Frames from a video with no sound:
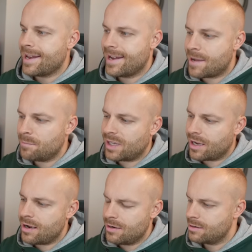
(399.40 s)

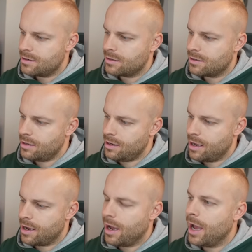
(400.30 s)
Lampka
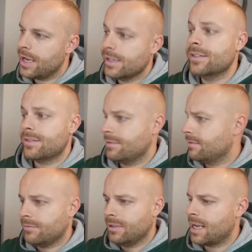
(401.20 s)

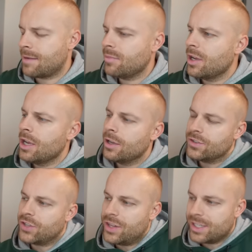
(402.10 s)
is lamp.
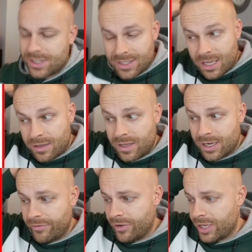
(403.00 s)
So this is another thing
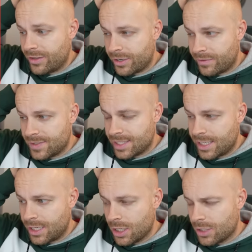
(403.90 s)
I've learned that
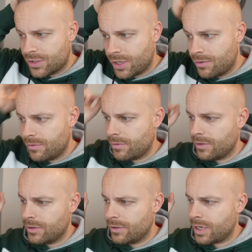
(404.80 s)
obviously, so
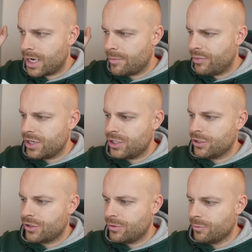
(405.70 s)
I'm pretty
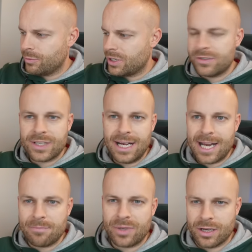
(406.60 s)
sure when you say
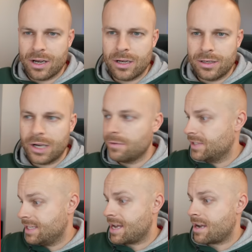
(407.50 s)
lampka, now
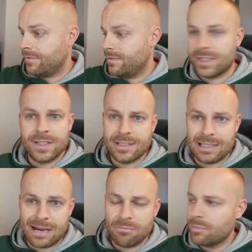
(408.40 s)
obviously that for us is
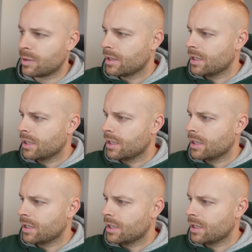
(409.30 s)
lamp,